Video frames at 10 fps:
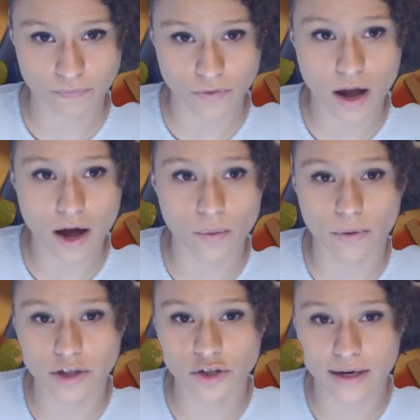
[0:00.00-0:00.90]
Oh,
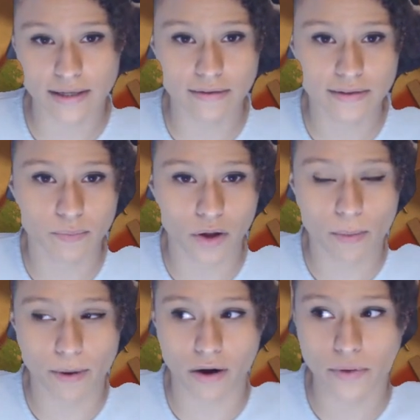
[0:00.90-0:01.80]
it's trying to tell us to blow up
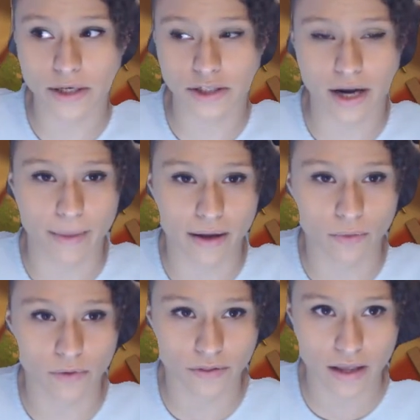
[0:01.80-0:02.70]
our own enchantment.
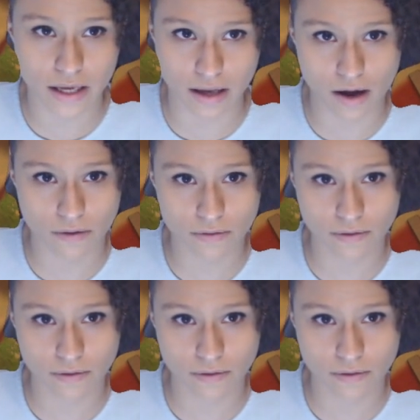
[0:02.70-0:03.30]
Well, thank you.